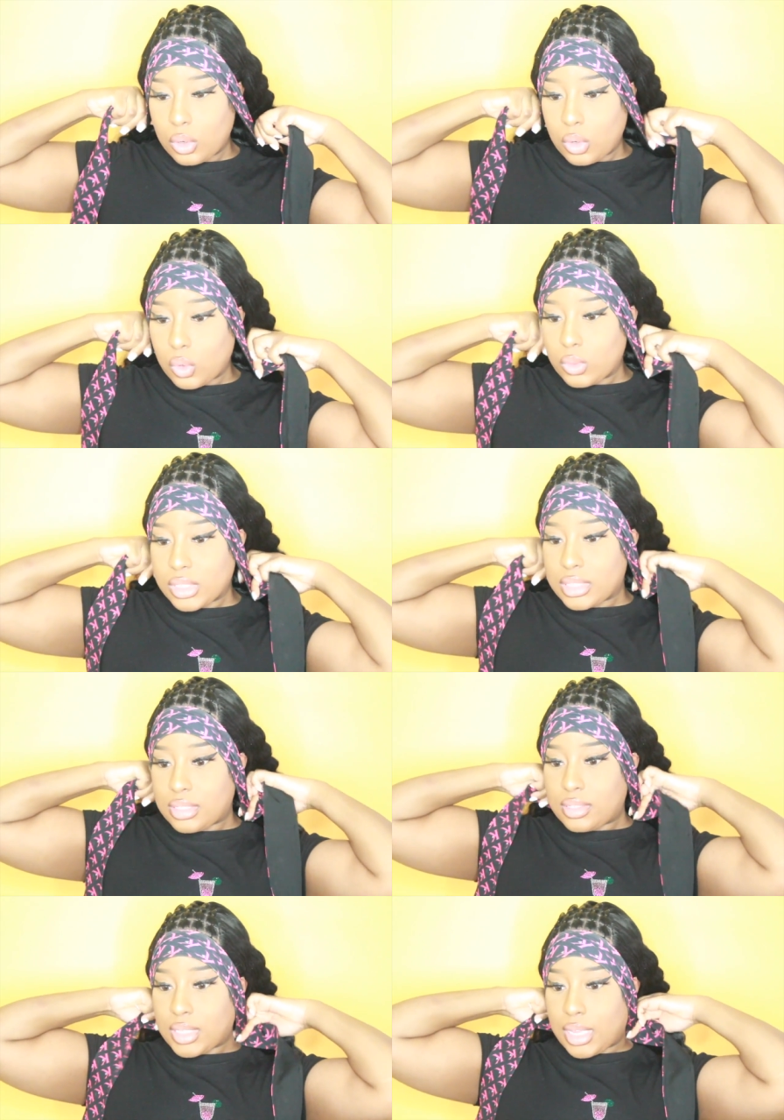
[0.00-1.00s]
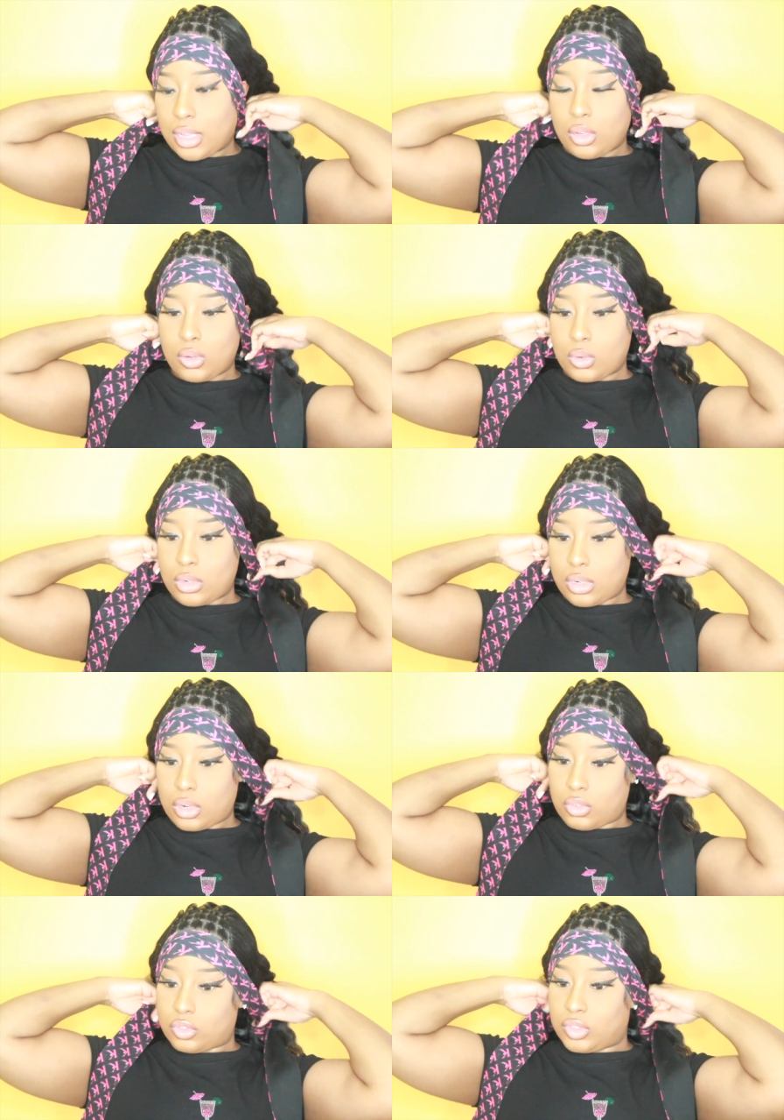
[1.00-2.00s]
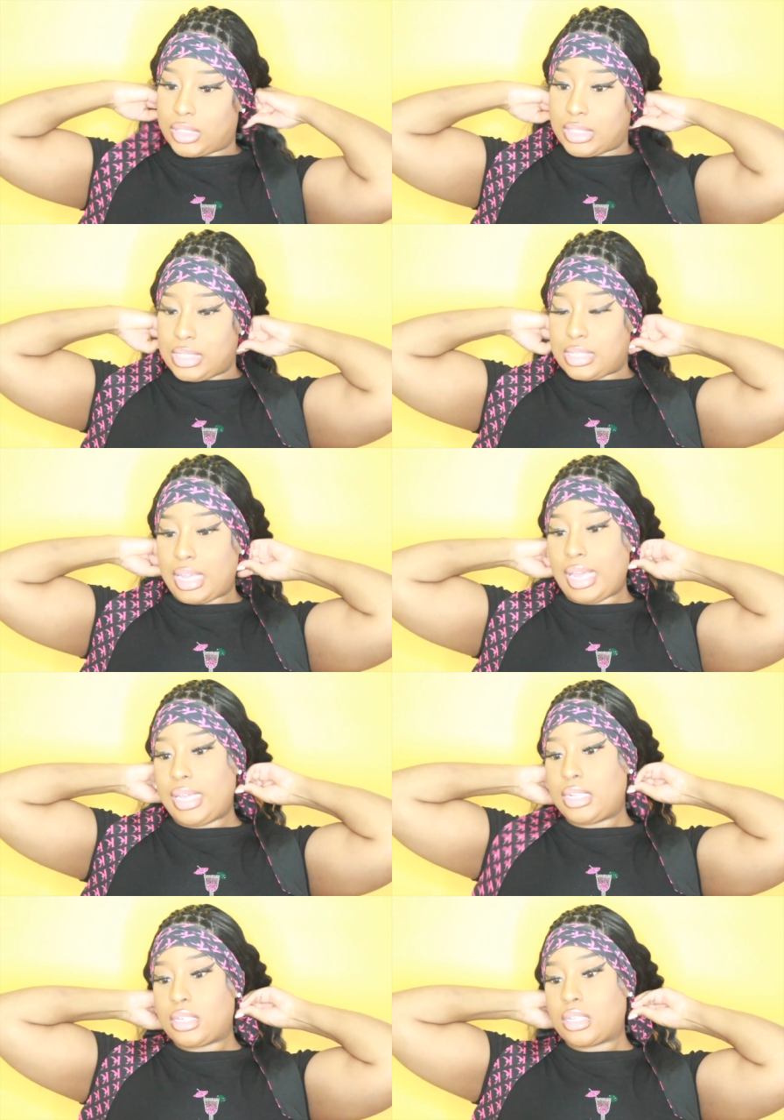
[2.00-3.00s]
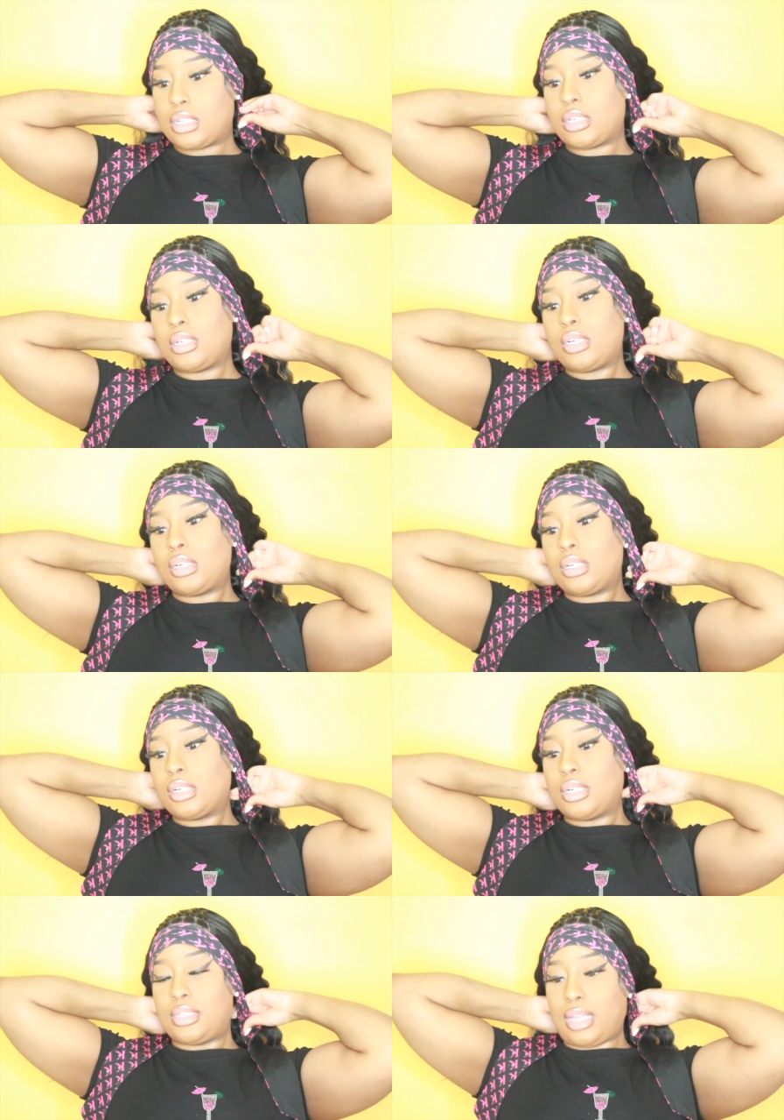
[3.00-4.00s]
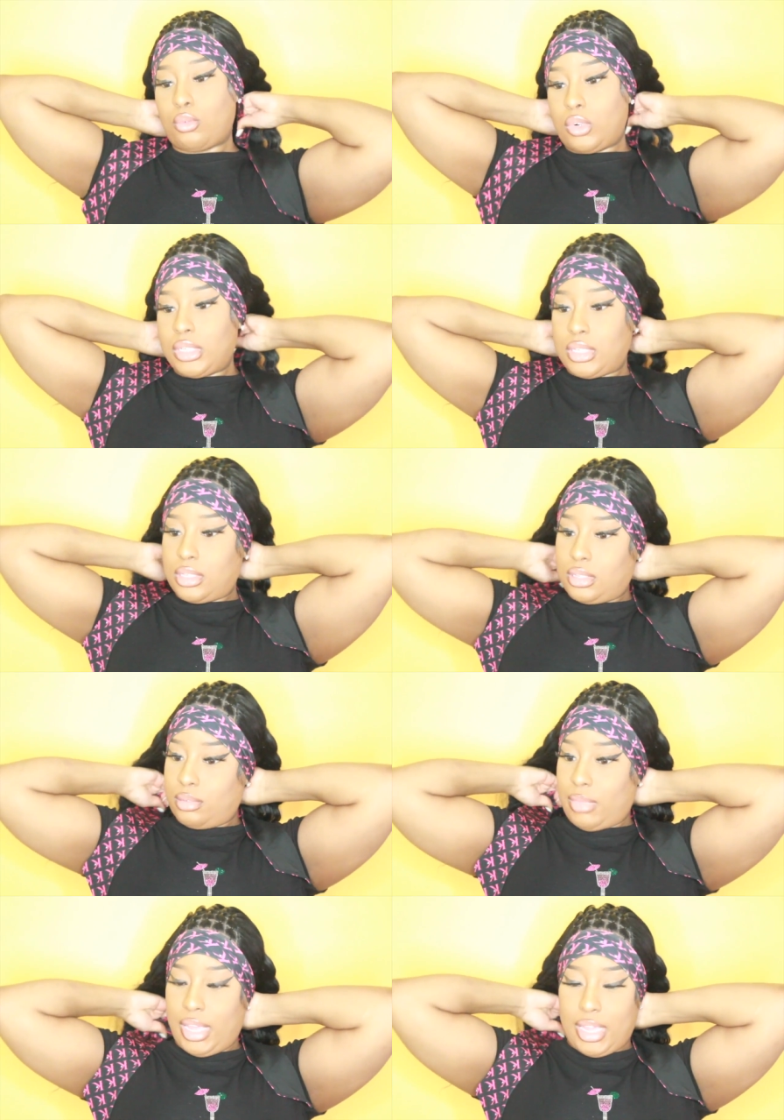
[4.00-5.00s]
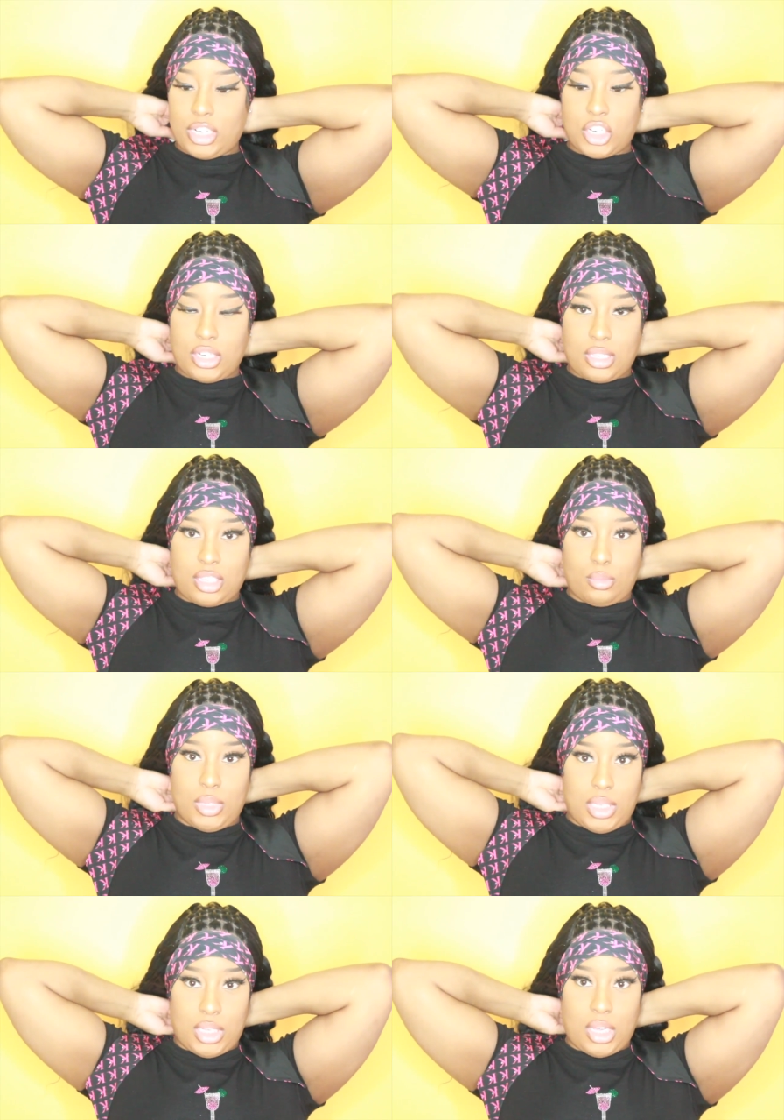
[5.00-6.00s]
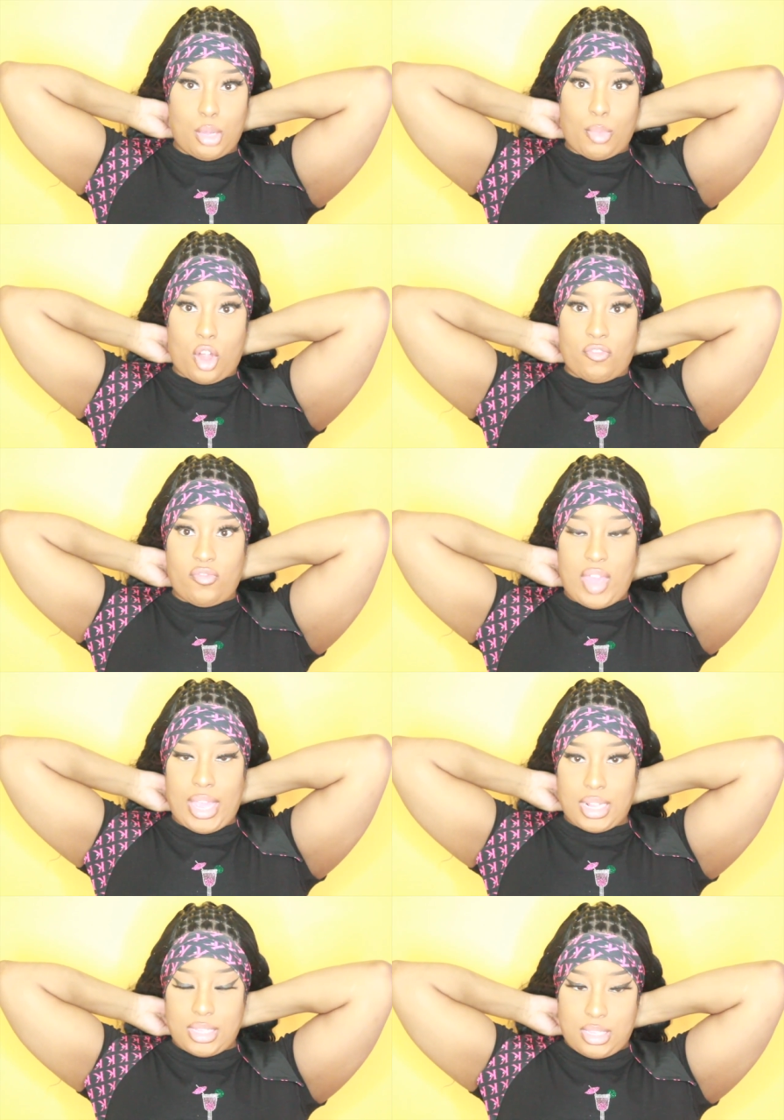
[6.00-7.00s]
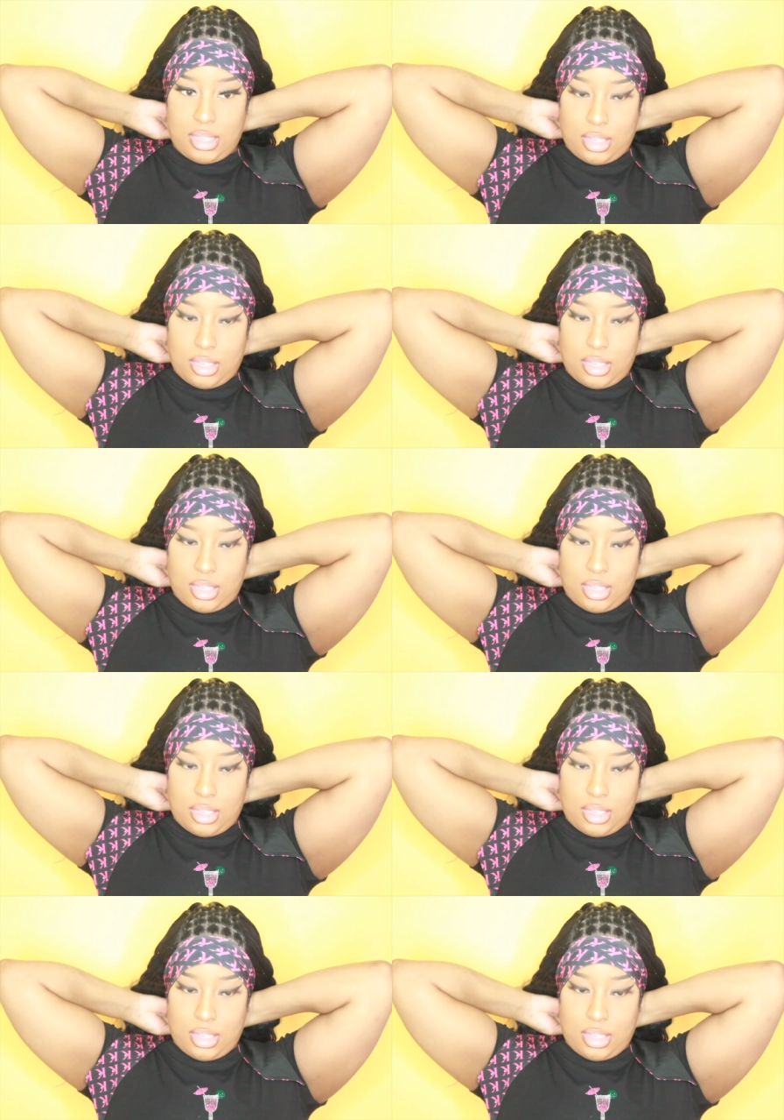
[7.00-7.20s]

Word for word: hold this down really tight because I want my edges to be perfect.